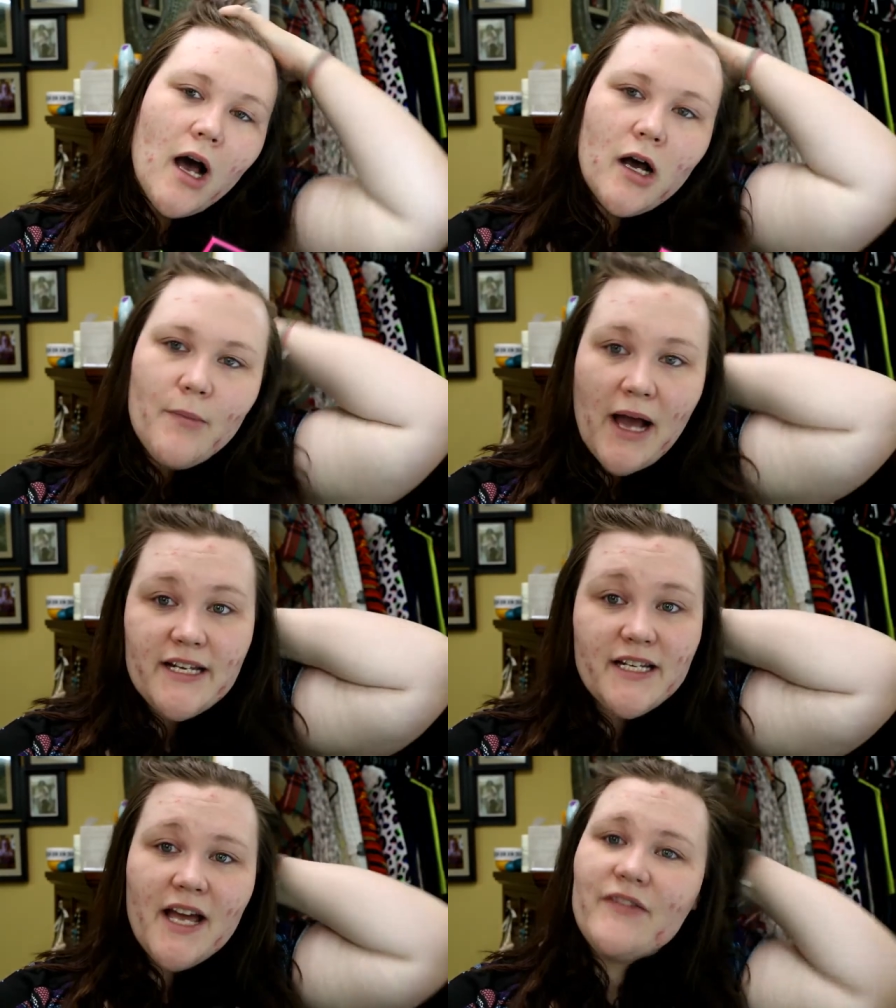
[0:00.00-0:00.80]
um, I
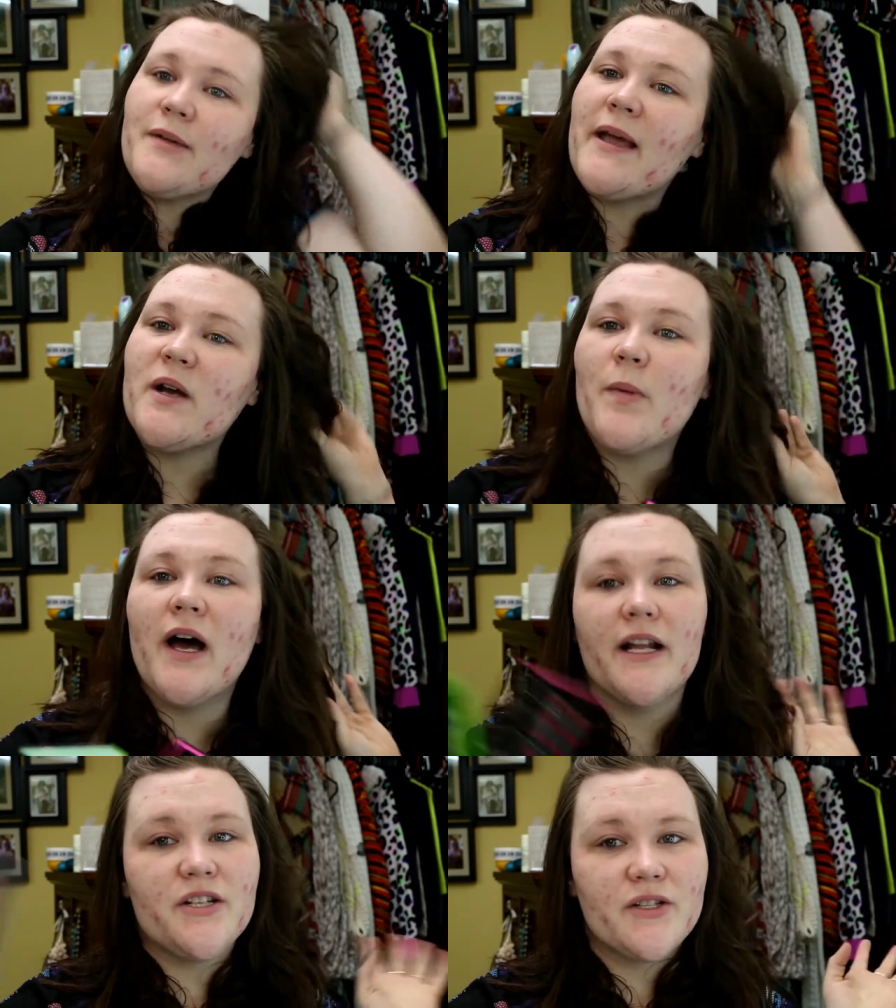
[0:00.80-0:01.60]
didn't have any makeup
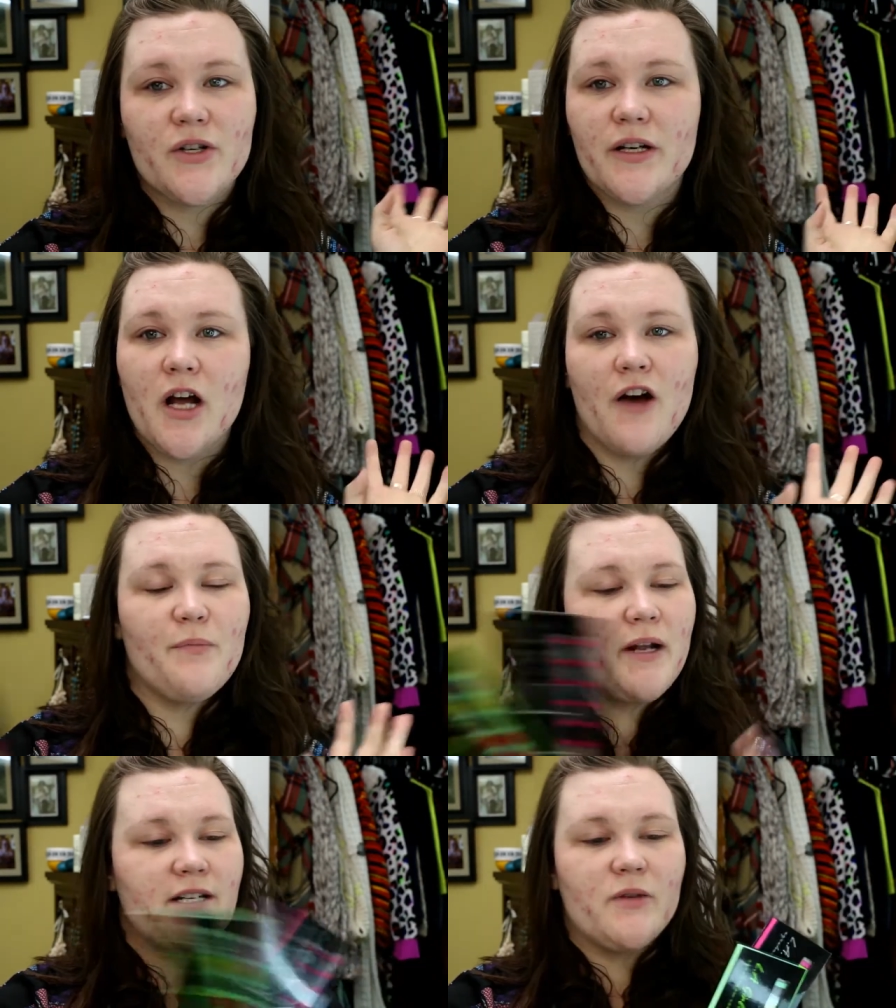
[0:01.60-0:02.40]
on. I just took it off,
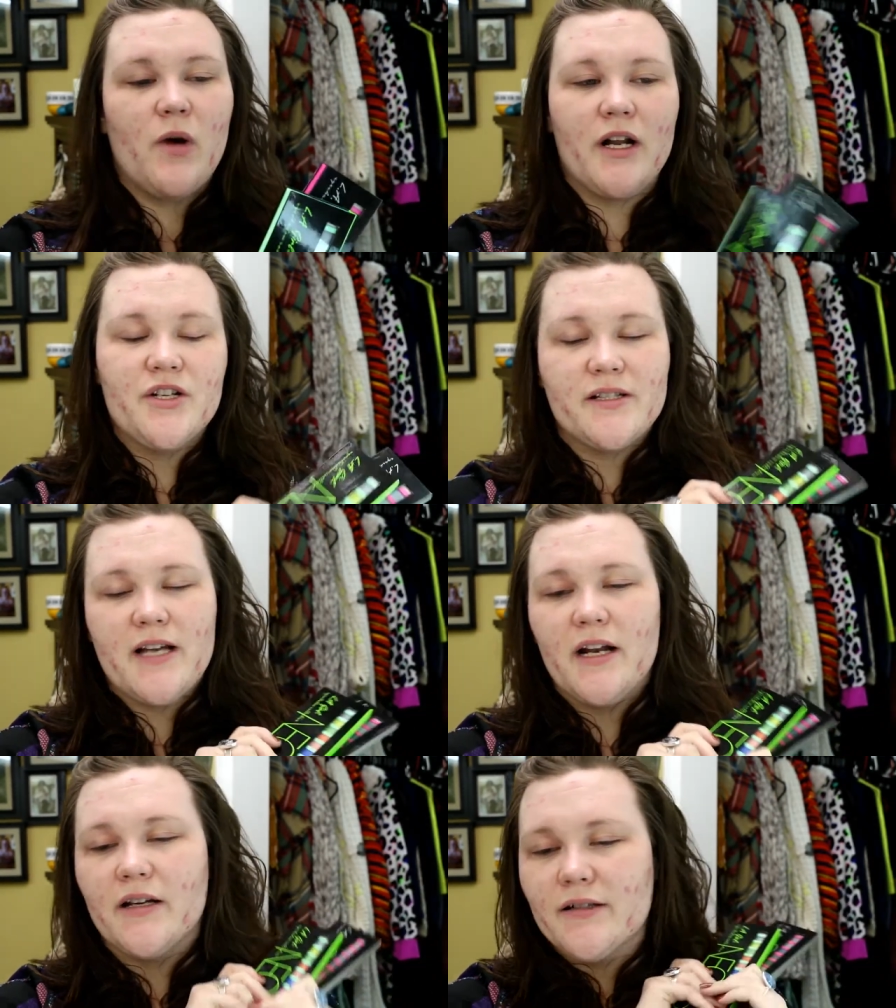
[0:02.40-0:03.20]
but I did want to just
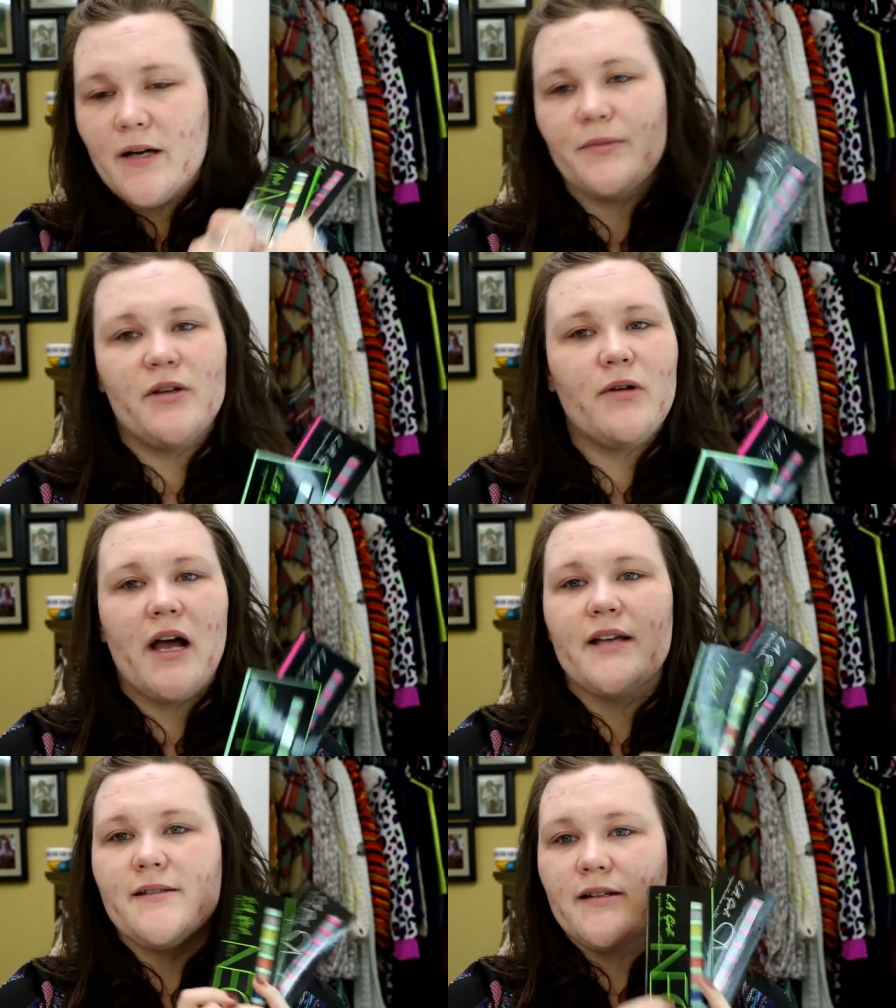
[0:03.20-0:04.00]
kind of come to you
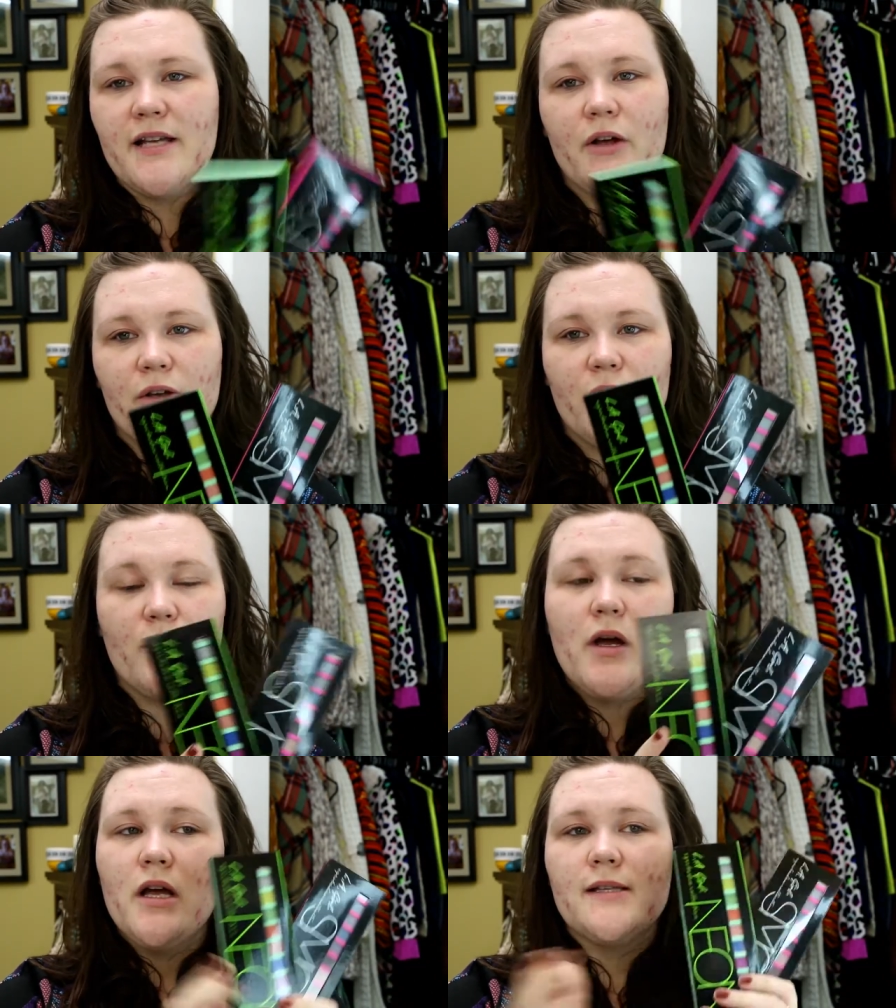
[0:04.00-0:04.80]
guys and tell
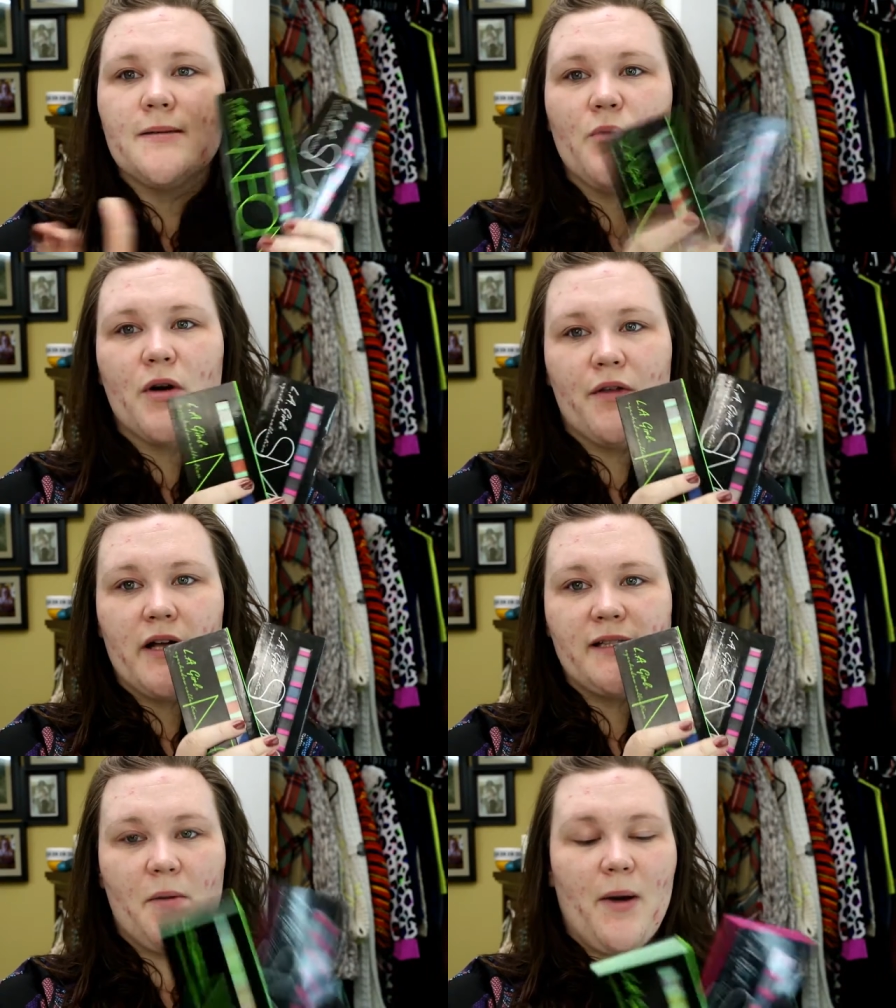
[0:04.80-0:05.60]
you some more
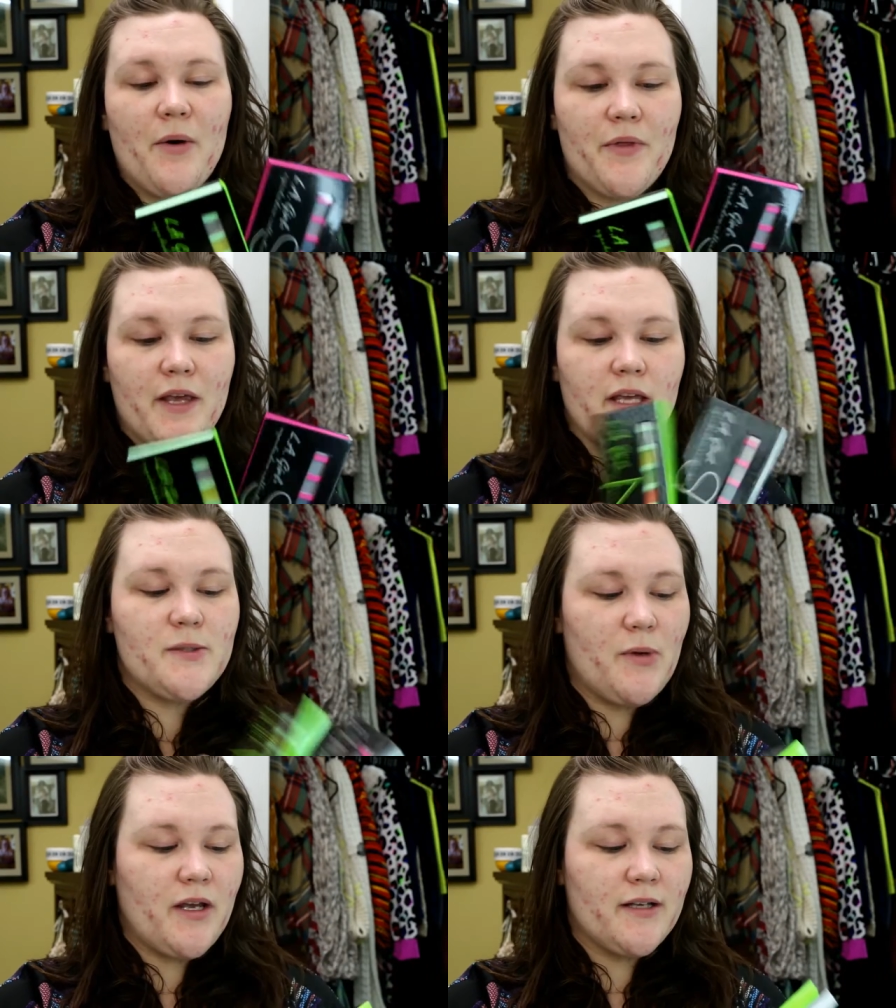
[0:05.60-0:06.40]
thoughts about
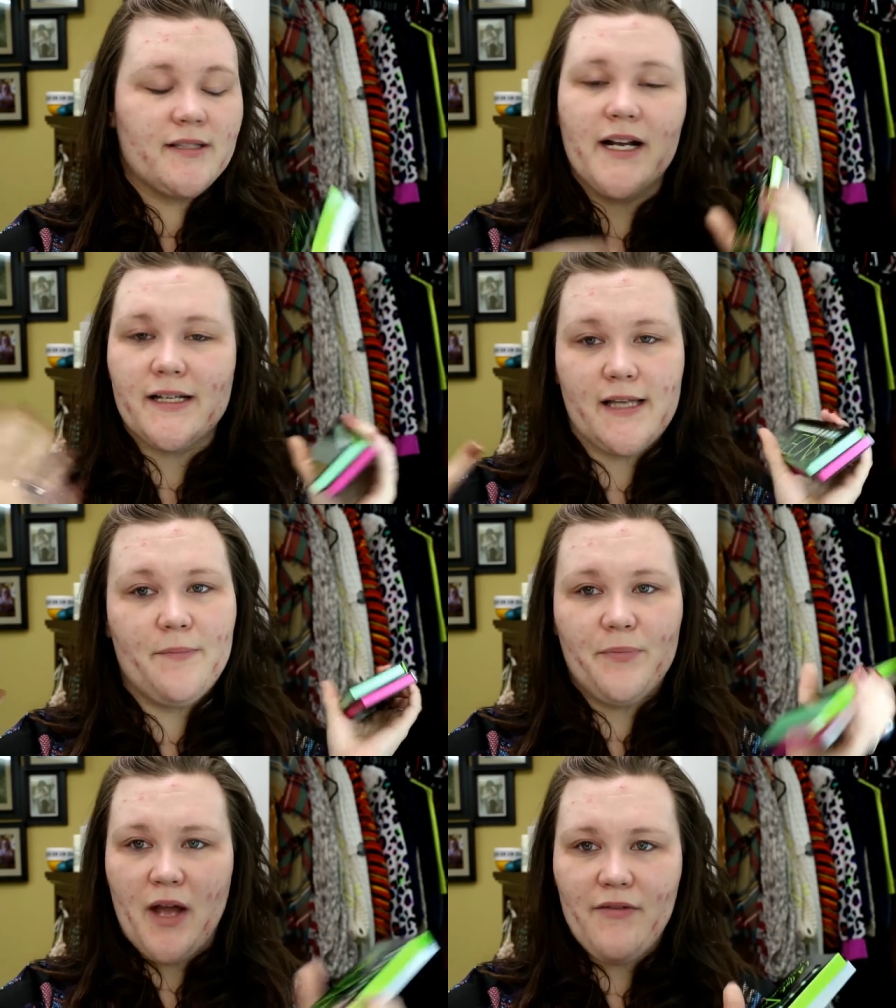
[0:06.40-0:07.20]
these because like I
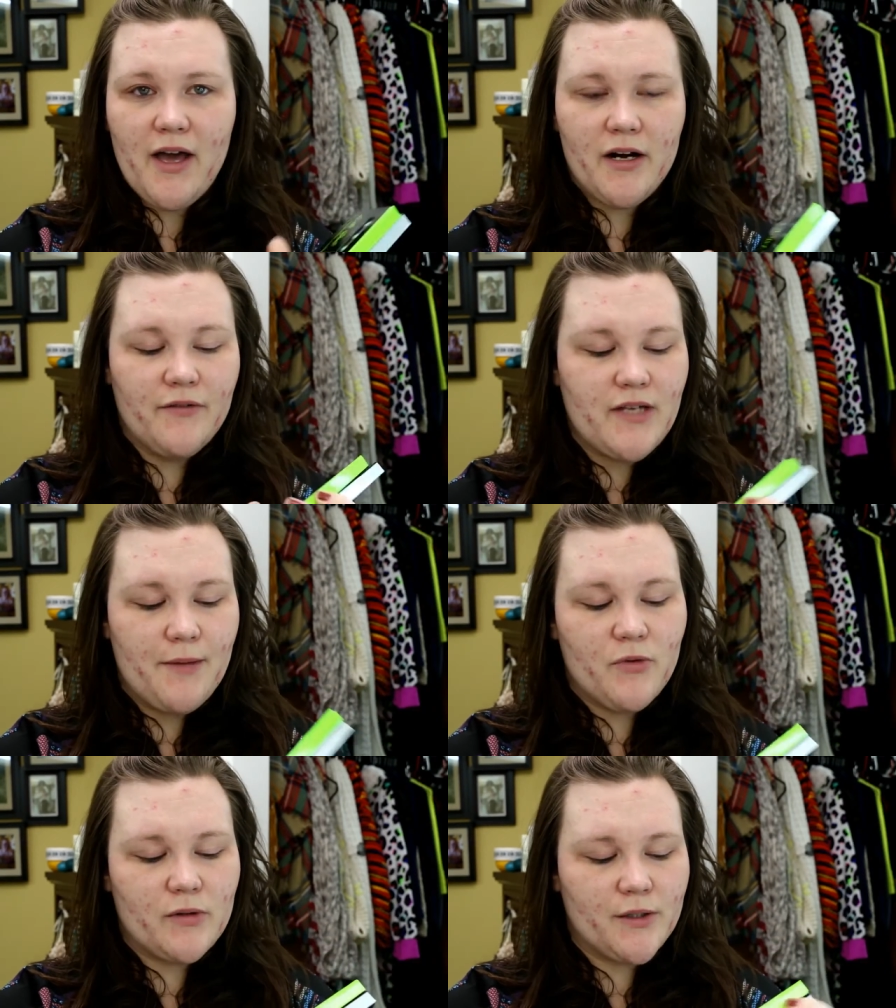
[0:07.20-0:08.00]
said, I've had enough
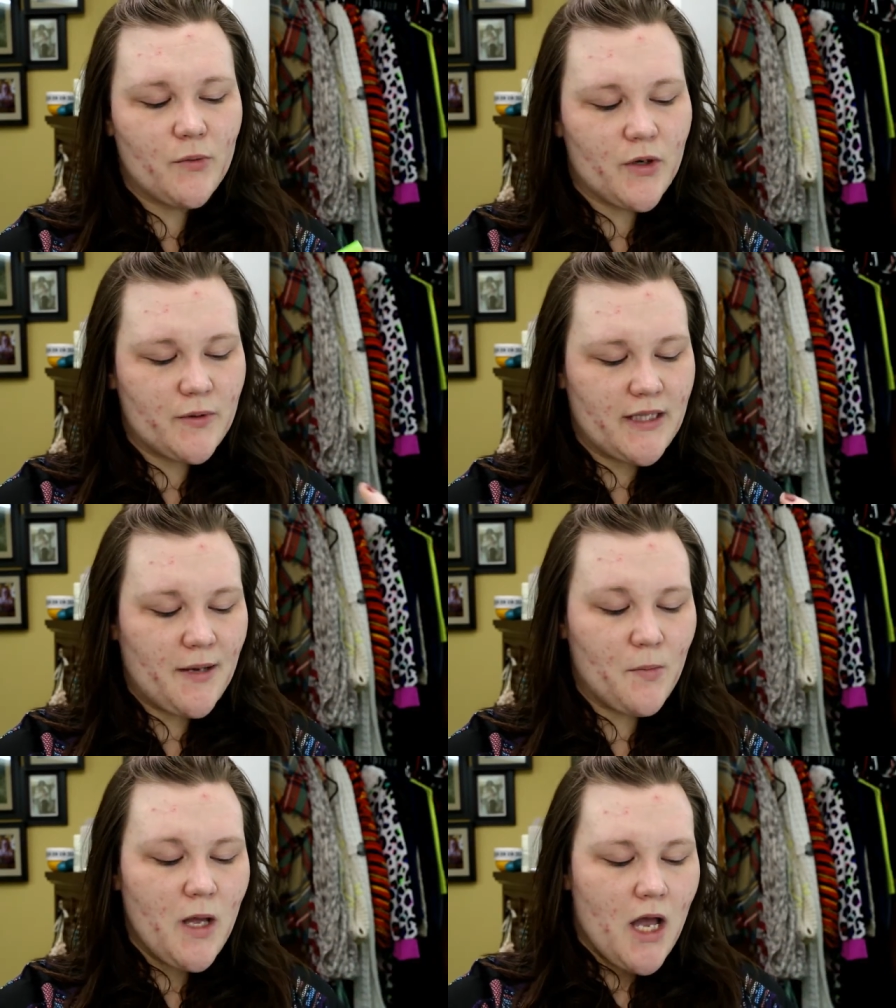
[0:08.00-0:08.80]
time to really work with
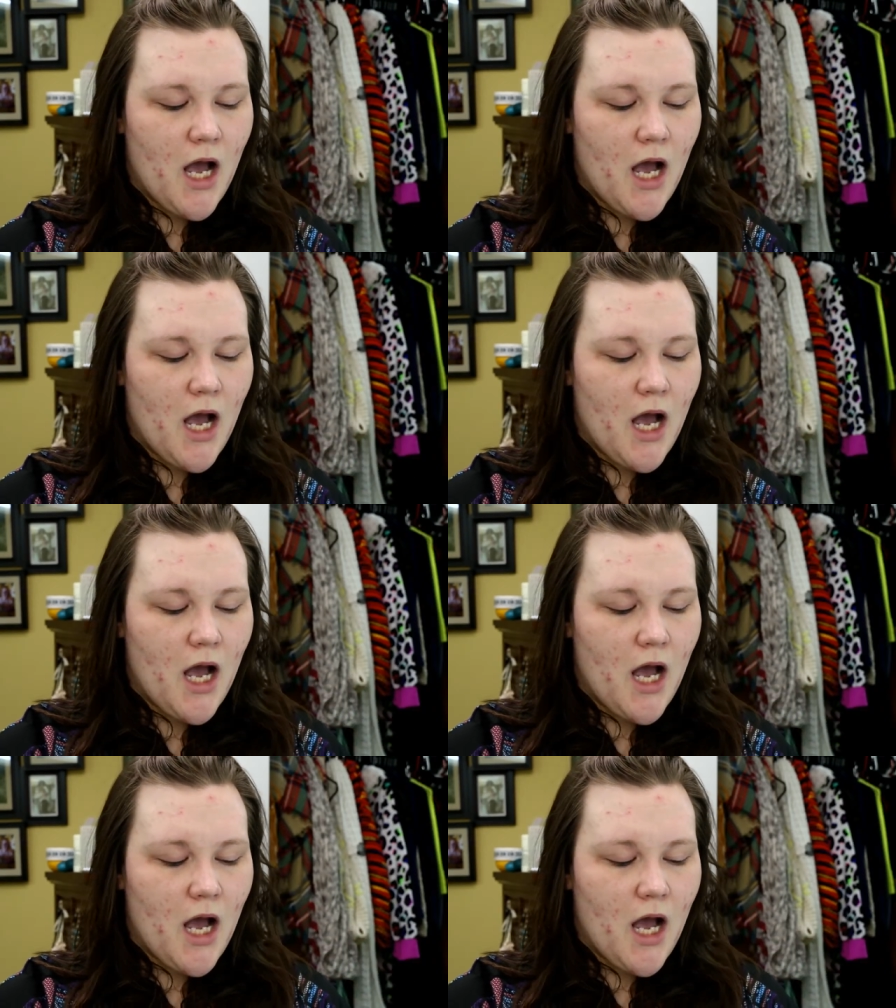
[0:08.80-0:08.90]
them.